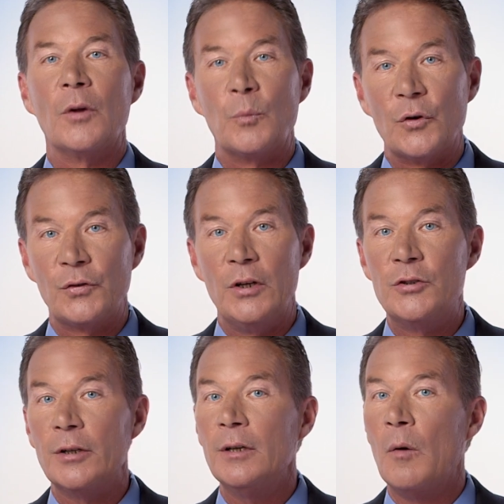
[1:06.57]
The
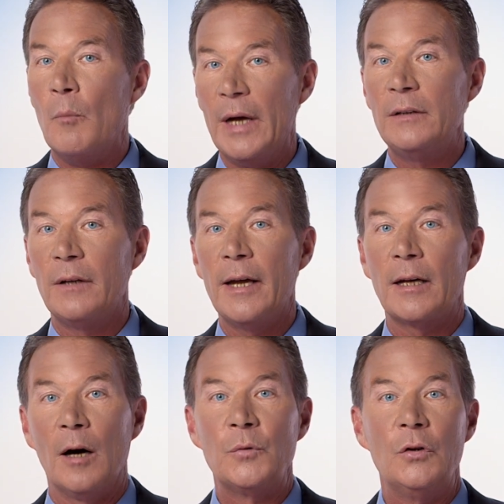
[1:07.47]
procedure may
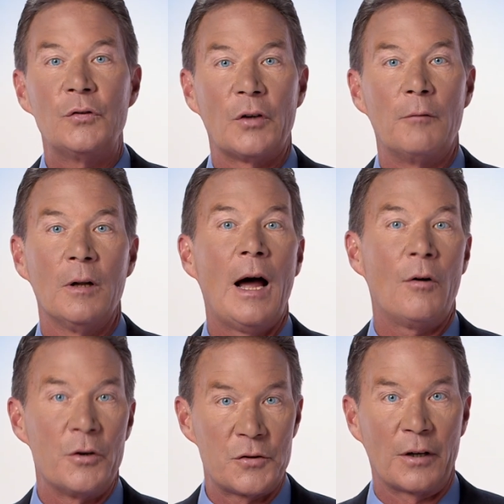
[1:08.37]
take up to several
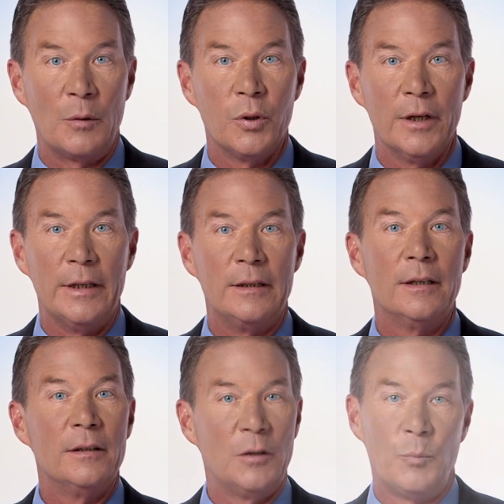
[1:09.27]
hours to complete.